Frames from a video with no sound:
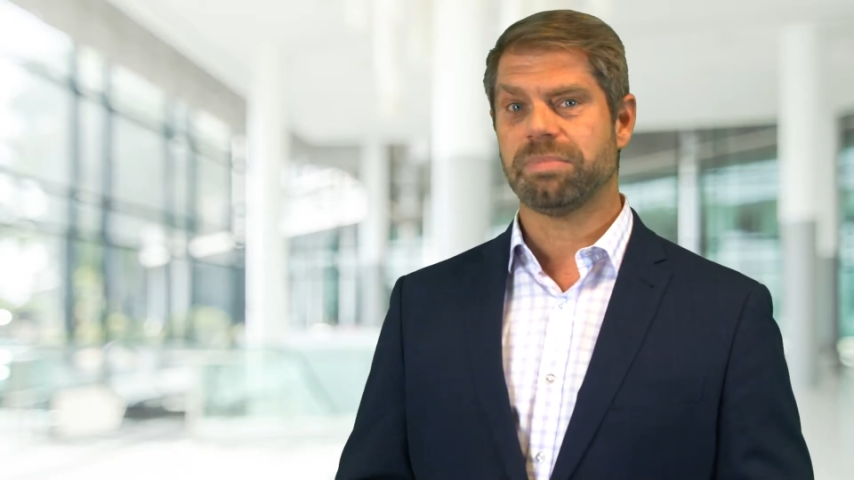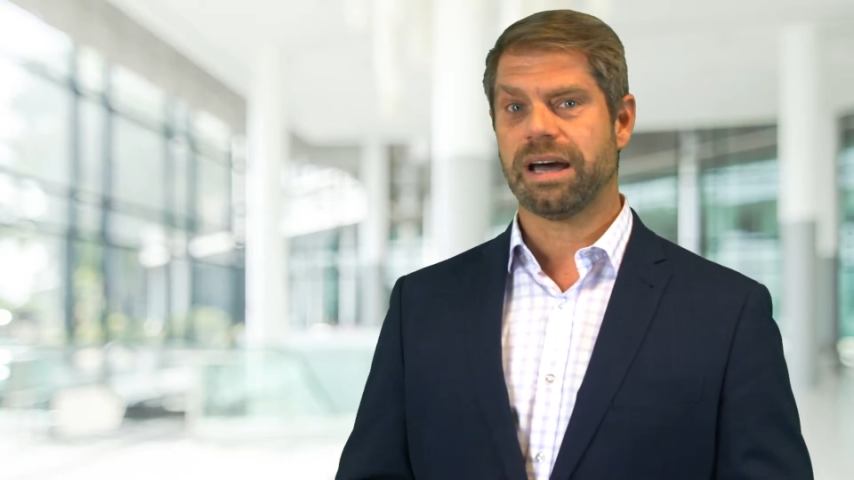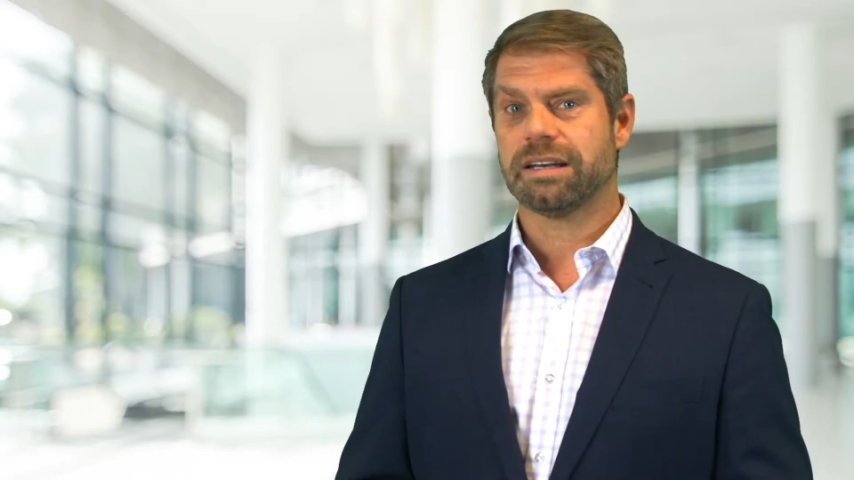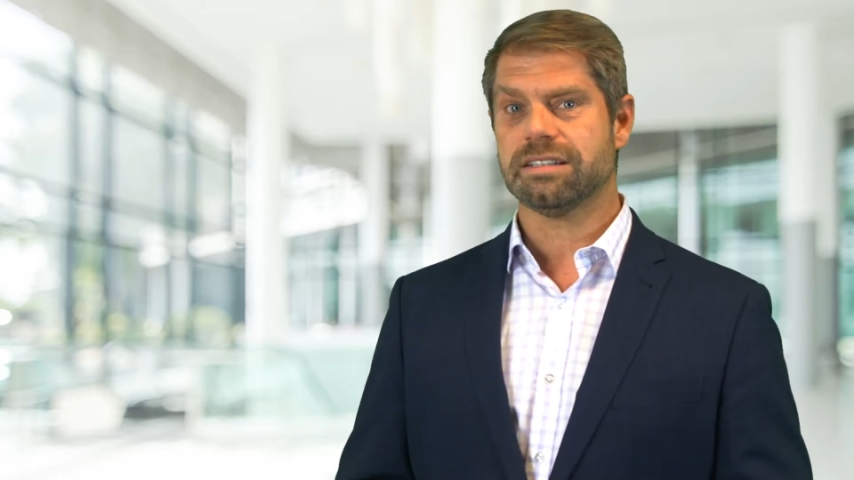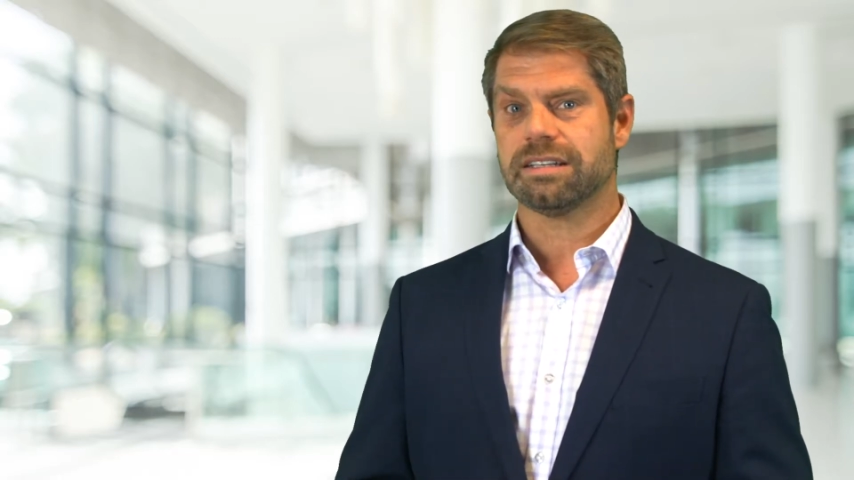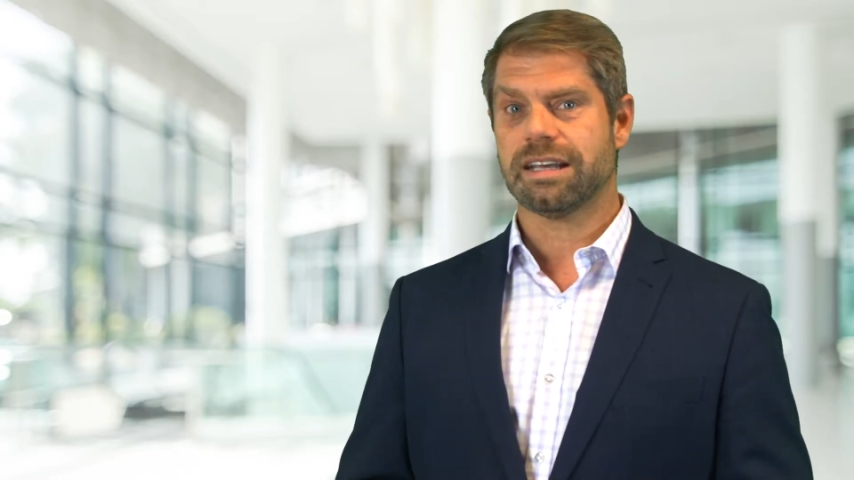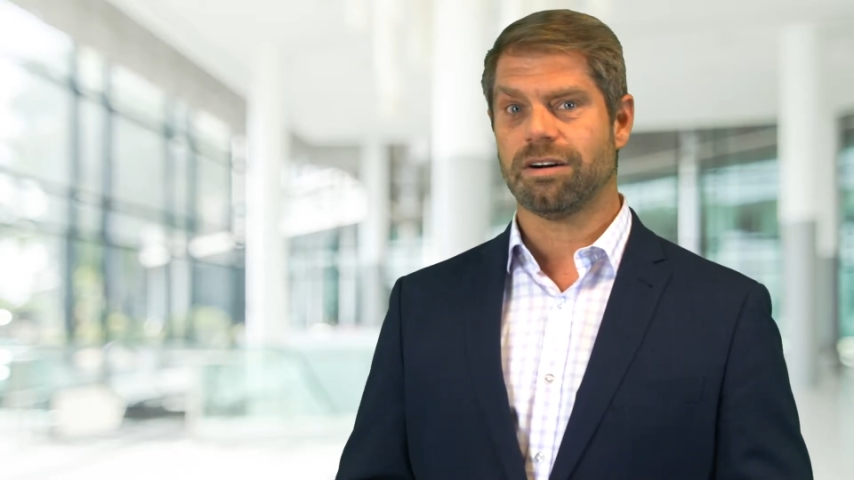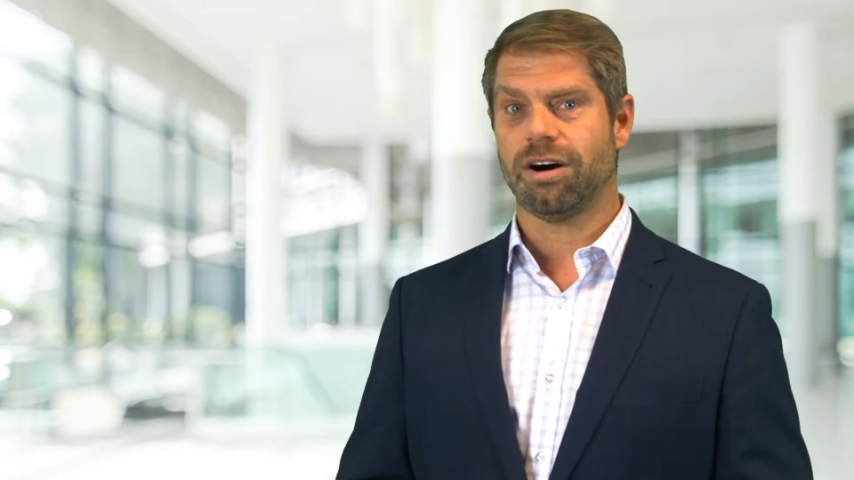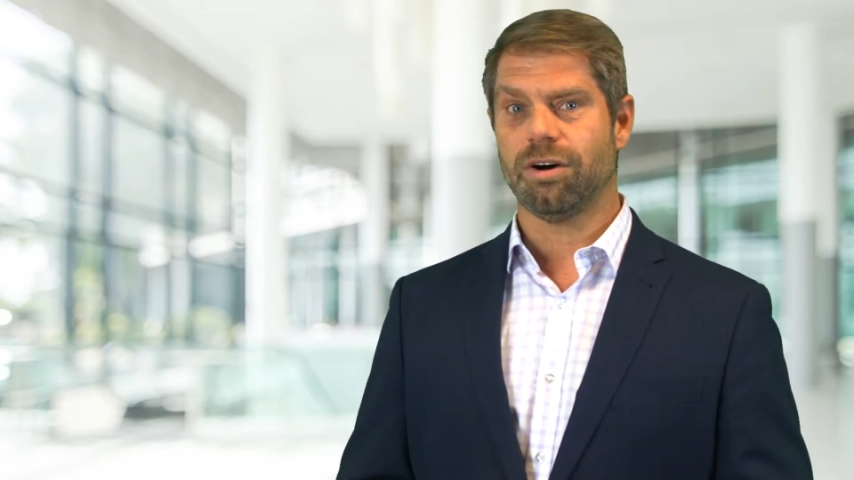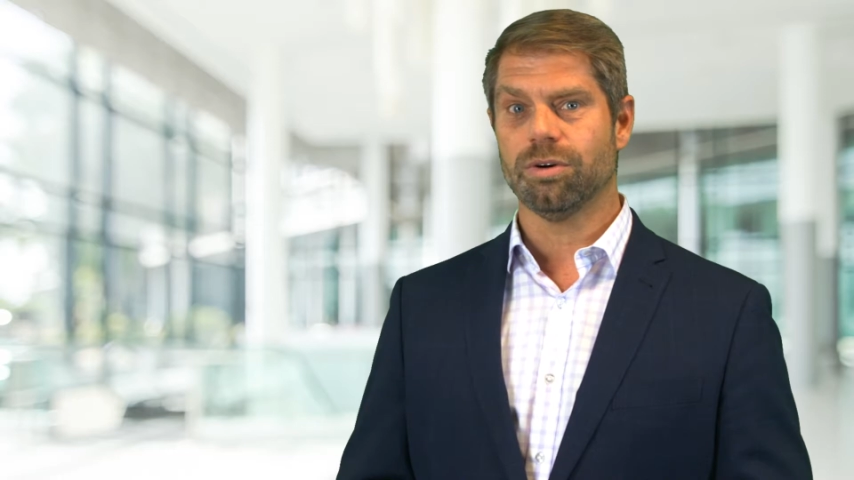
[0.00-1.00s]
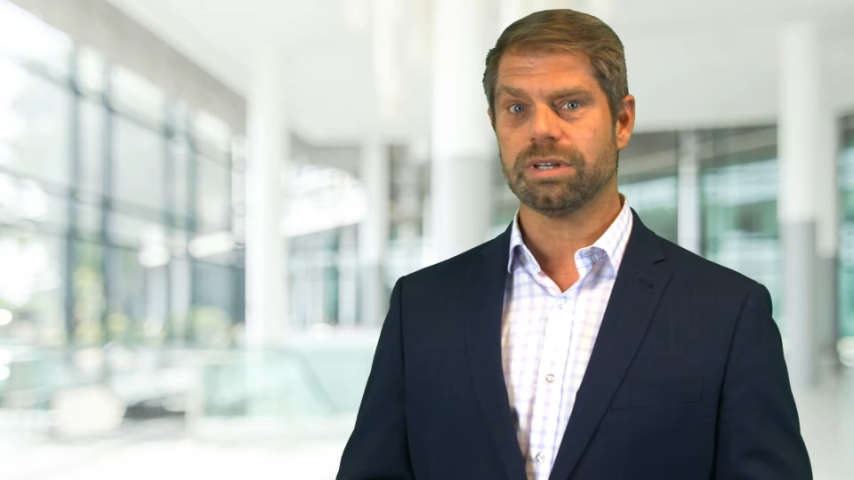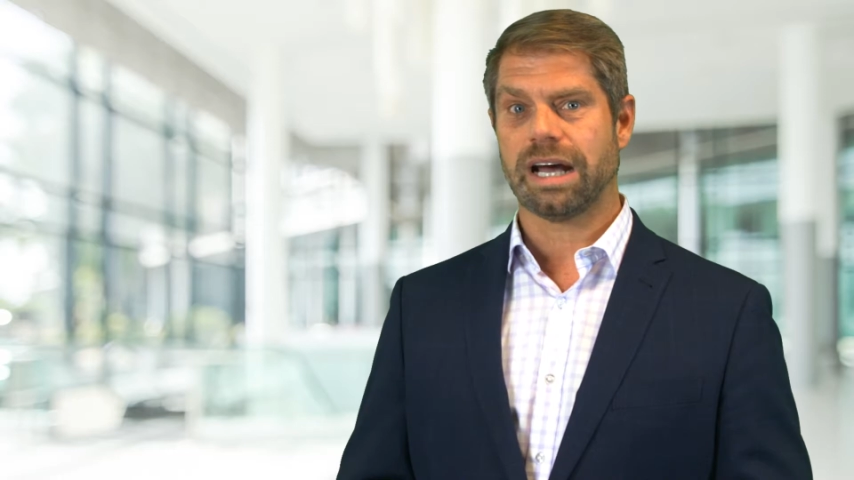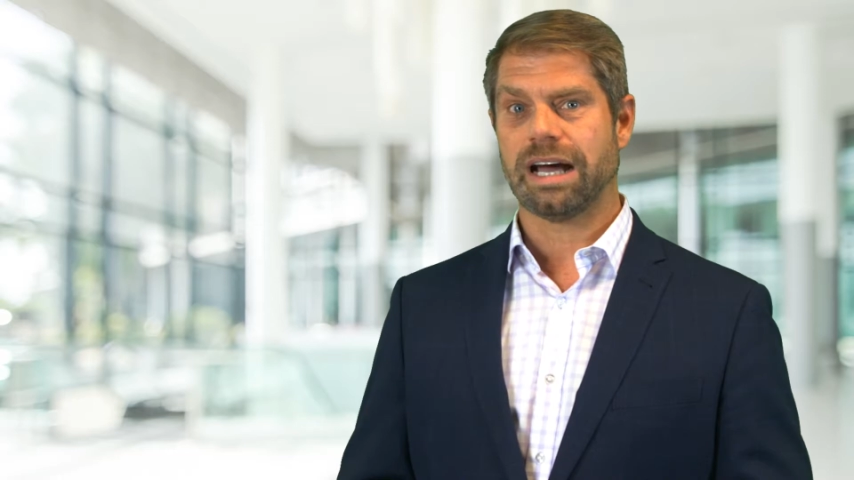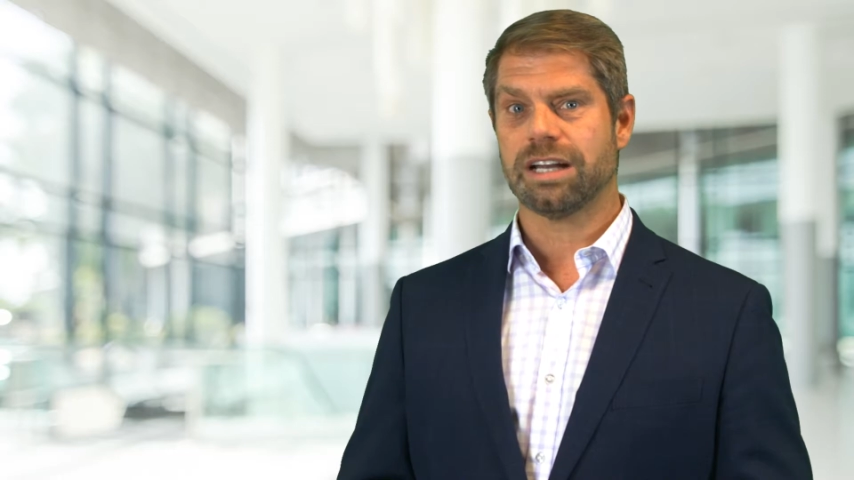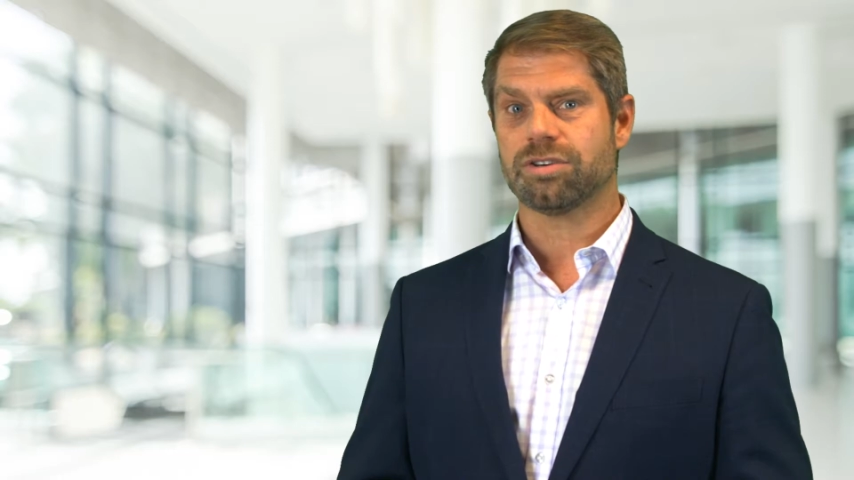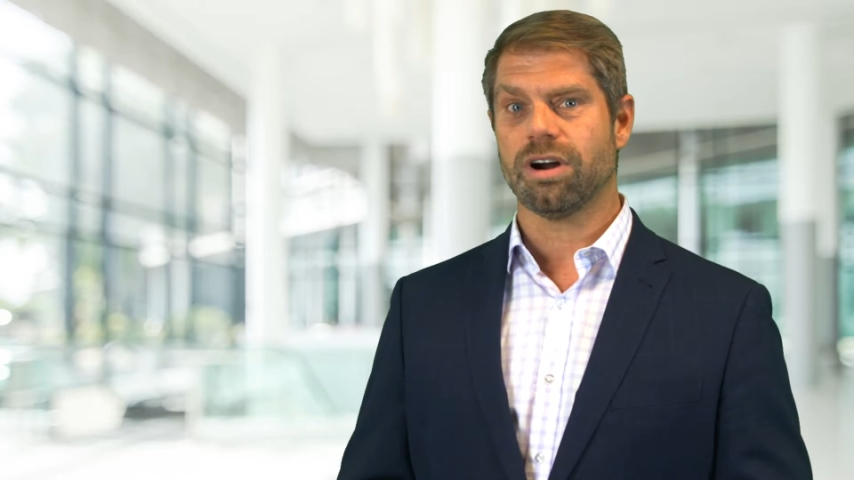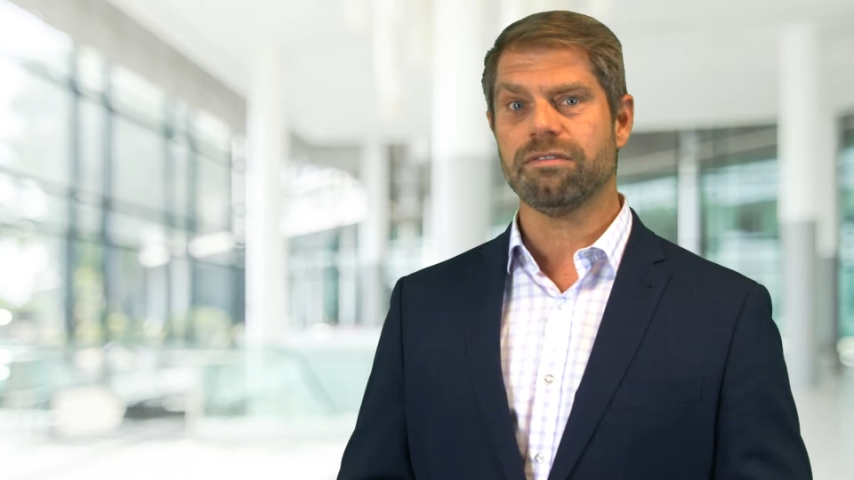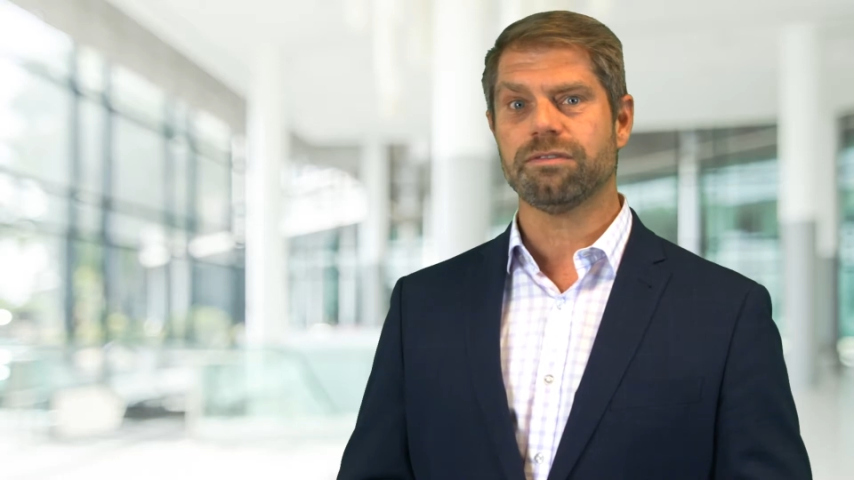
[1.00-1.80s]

party to now hold a hard drive